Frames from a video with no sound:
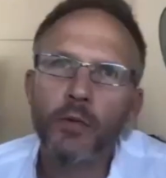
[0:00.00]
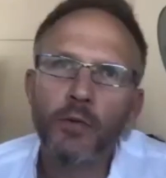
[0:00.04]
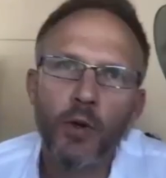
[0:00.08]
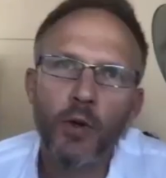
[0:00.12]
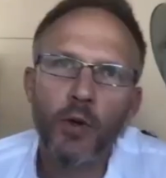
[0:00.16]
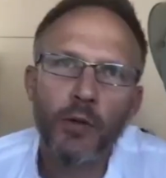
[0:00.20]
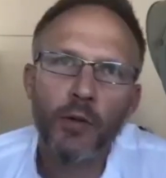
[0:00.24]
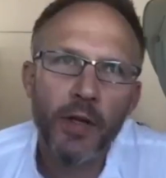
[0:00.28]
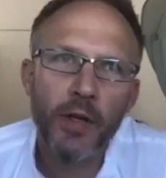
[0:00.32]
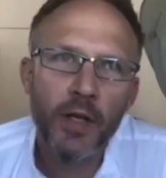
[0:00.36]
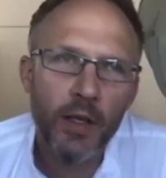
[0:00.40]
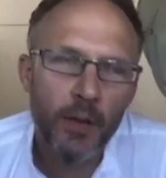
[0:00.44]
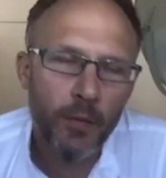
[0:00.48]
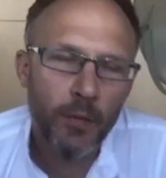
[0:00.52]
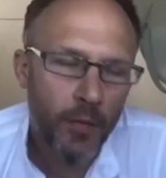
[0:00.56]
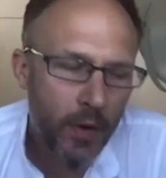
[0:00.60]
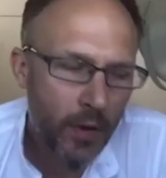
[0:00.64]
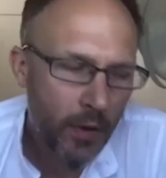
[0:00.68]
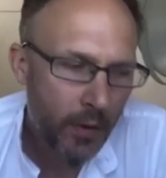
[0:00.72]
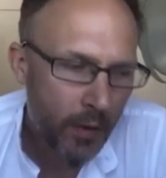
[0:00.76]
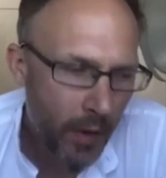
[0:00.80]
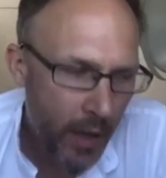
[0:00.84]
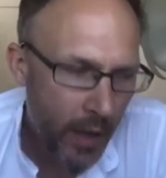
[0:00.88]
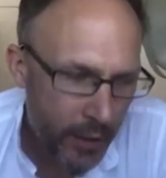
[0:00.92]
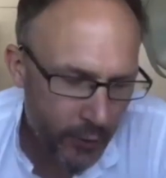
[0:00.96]
I think
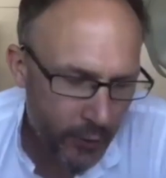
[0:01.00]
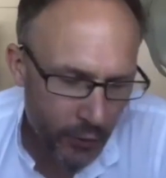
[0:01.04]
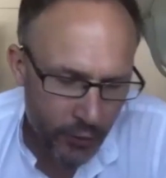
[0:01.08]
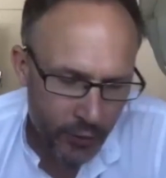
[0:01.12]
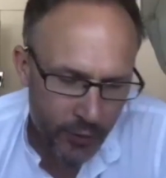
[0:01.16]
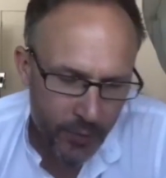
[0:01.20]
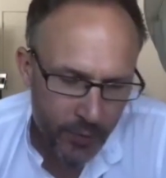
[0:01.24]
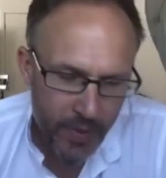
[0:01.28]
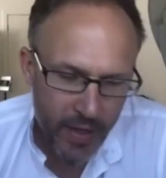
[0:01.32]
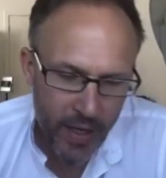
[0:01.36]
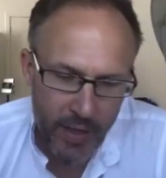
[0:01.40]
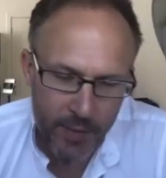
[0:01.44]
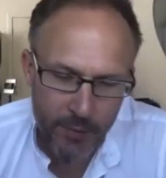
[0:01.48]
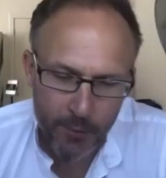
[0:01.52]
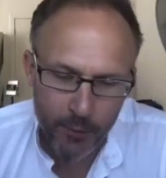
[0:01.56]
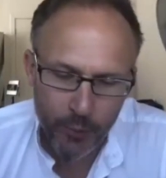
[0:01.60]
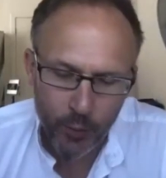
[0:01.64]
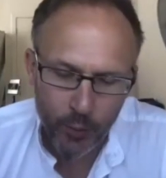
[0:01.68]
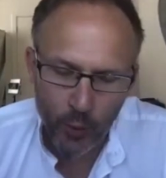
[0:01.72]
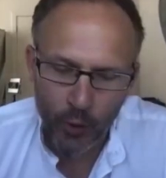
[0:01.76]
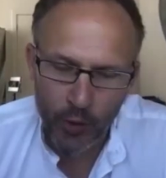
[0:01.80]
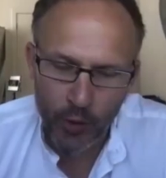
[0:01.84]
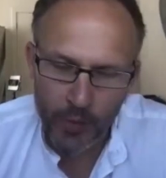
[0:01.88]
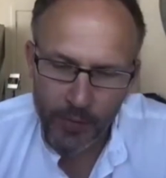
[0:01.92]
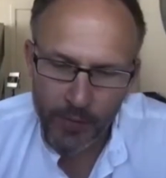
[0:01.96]
issues about
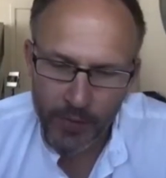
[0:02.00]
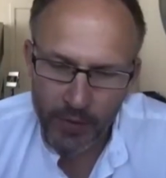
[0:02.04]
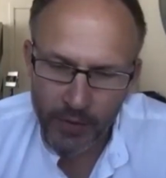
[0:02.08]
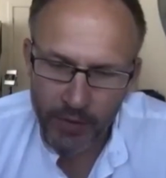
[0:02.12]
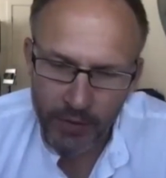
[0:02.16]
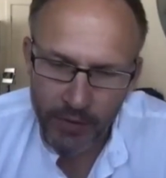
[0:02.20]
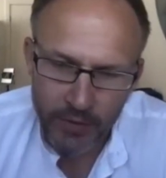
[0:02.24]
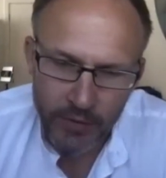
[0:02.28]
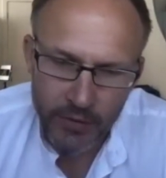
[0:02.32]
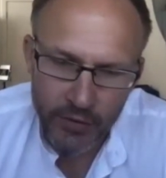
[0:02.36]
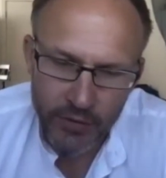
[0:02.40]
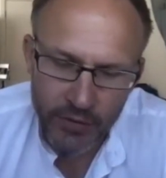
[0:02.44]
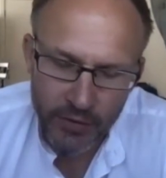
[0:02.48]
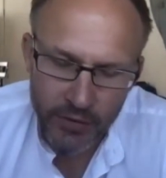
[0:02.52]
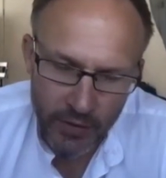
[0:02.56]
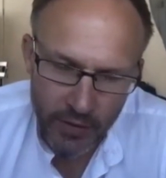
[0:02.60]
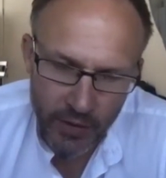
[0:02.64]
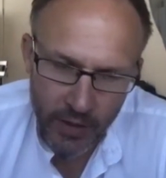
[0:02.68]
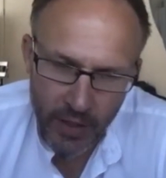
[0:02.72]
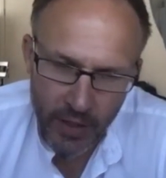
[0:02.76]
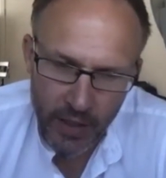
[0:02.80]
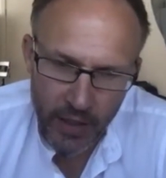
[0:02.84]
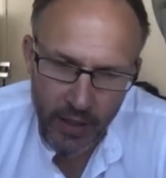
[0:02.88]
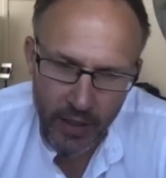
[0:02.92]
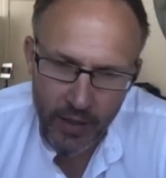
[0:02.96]
employment
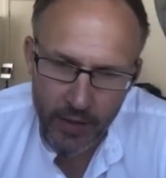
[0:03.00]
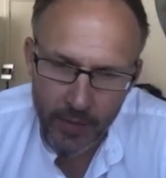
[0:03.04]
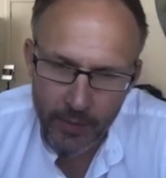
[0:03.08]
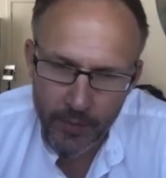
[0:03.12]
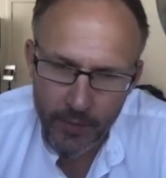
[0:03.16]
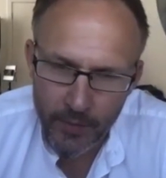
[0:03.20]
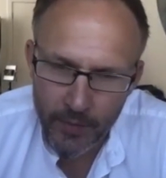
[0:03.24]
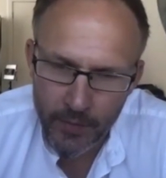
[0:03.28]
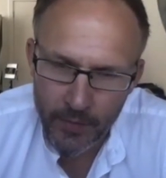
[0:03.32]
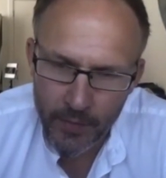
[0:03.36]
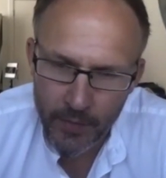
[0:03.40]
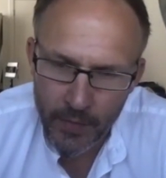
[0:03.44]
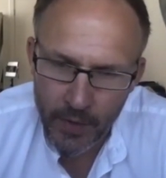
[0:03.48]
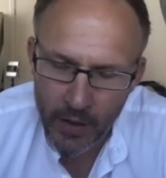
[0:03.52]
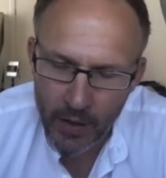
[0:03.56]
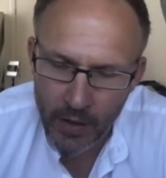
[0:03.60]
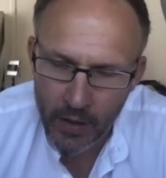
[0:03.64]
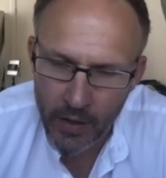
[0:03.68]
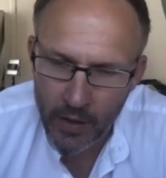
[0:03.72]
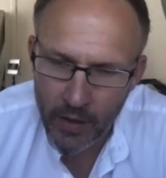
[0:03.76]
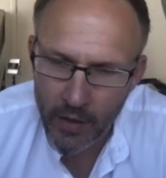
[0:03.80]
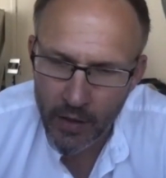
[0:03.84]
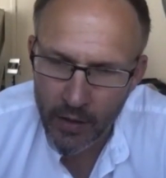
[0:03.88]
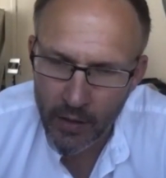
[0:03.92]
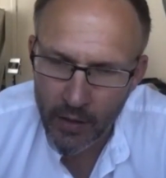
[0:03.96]

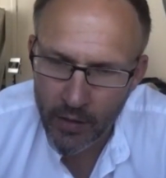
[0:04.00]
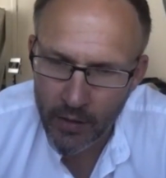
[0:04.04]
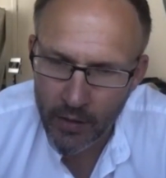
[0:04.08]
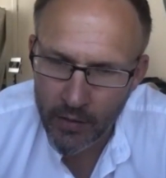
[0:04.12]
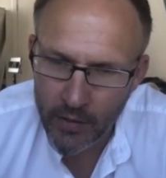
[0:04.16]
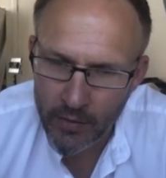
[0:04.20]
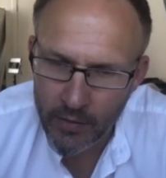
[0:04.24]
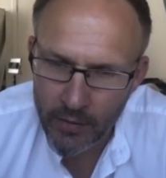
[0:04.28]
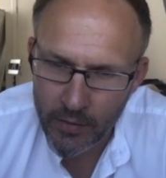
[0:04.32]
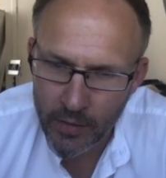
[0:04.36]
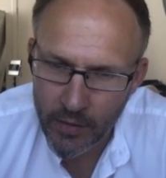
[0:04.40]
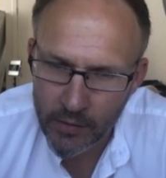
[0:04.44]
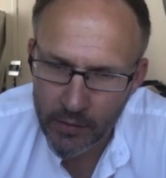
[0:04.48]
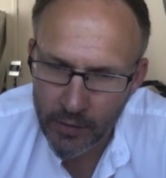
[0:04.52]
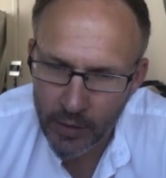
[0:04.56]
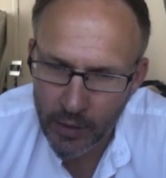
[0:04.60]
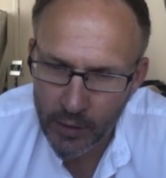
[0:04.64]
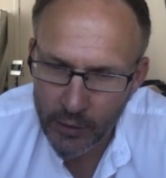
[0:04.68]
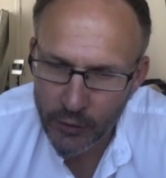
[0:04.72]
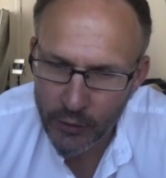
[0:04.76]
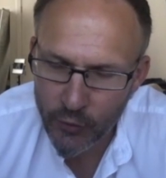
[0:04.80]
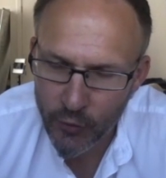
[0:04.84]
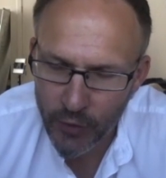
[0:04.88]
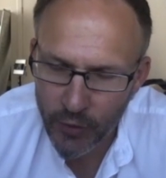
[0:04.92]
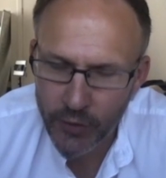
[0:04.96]
are
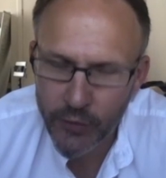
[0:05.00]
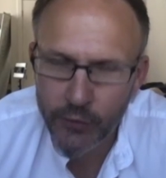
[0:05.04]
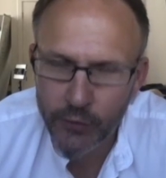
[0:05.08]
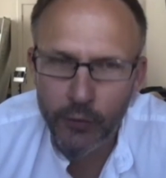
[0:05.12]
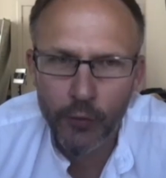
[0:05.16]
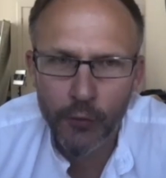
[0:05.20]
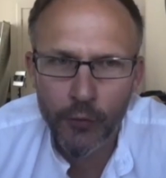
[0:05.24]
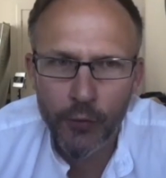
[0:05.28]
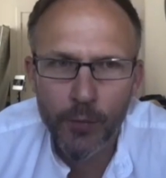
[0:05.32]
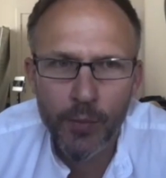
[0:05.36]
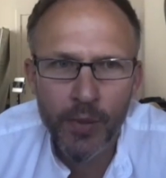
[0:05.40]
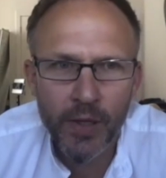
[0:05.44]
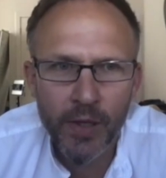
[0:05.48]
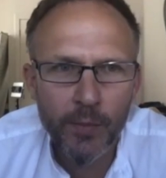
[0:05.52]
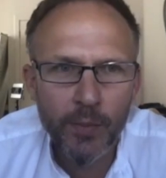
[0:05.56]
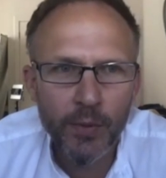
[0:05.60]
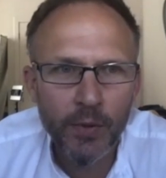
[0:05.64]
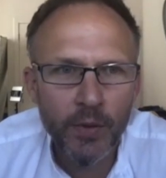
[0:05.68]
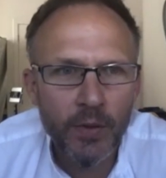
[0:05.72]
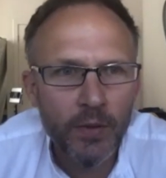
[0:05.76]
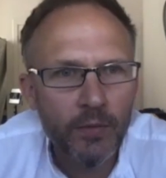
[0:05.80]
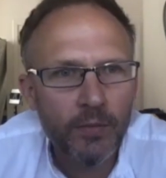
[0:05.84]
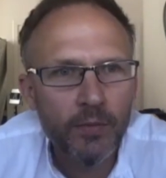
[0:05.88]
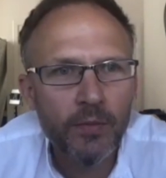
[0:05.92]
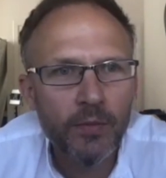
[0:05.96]
stressful for
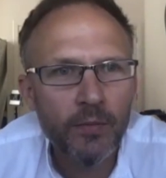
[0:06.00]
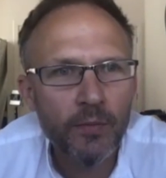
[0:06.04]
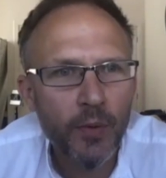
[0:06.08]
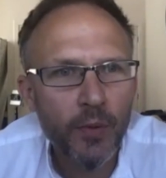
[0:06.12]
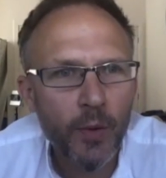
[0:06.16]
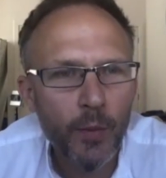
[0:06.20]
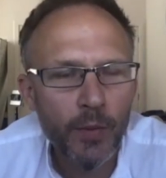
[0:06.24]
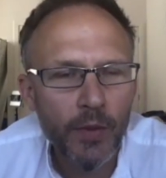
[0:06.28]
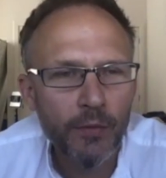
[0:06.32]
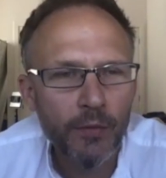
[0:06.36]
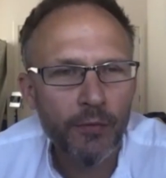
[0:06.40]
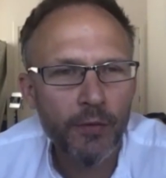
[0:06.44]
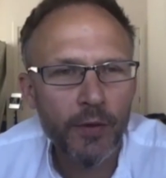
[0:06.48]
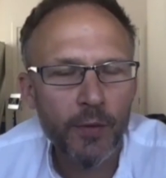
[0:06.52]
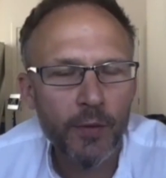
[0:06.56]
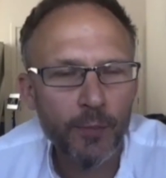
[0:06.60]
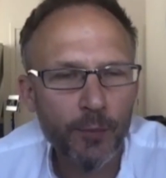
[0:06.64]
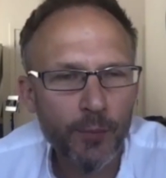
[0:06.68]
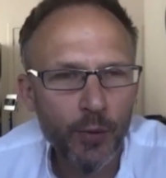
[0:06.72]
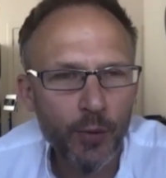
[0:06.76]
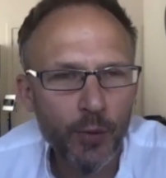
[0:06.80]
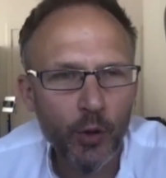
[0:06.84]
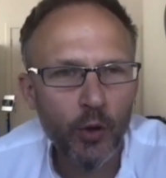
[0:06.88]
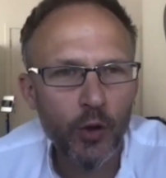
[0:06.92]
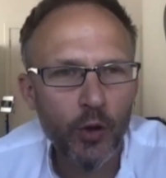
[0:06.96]
people, probably for the
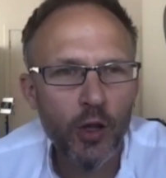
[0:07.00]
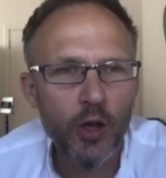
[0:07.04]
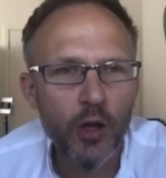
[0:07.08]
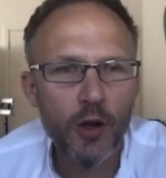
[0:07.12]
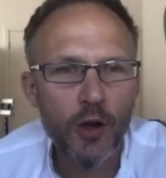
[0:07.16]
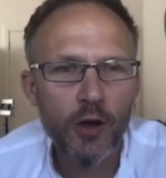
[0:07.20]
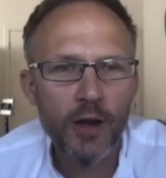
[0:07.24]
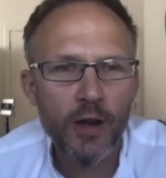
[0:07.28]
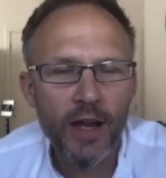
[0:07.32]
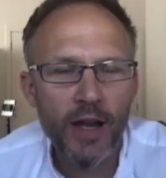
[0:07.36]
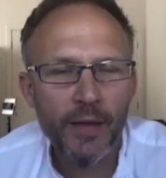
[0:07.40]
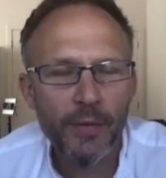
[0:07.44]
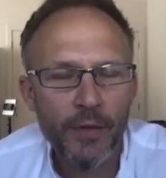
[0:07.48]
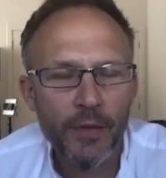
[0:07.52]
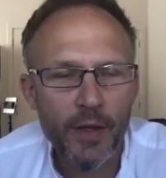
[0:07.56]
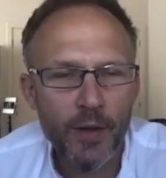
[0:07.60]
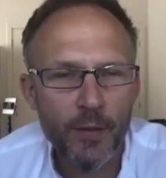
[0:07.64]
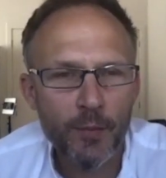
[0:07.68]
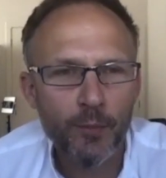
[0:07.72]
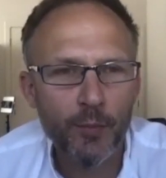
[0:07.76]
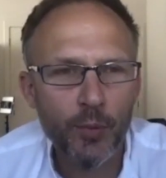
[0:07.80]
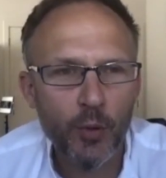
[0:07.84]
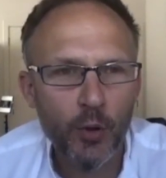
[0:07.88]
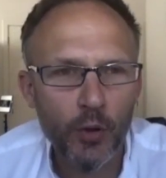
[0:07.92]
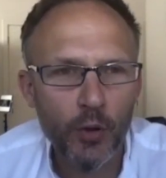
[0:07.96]
employer and the
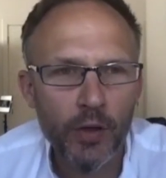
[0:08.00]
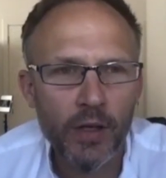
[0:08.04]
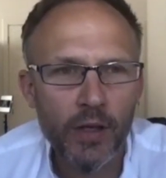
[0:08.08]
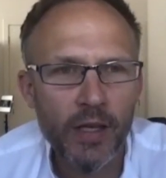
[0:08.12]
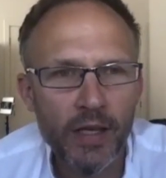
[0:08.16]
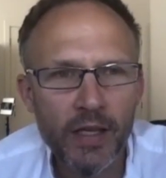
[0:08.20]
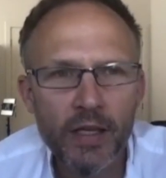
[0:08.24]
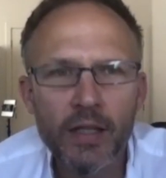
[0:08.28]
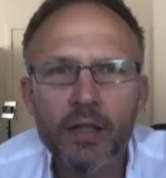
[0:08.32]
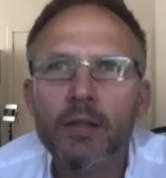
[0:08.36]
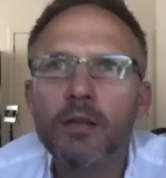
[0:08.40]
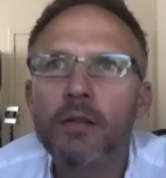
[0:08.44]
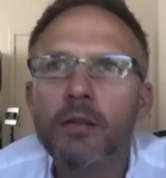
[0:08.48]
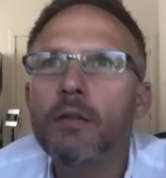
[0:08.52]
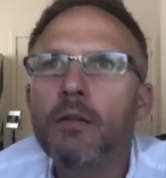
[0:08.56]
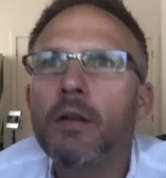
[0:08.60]
employee.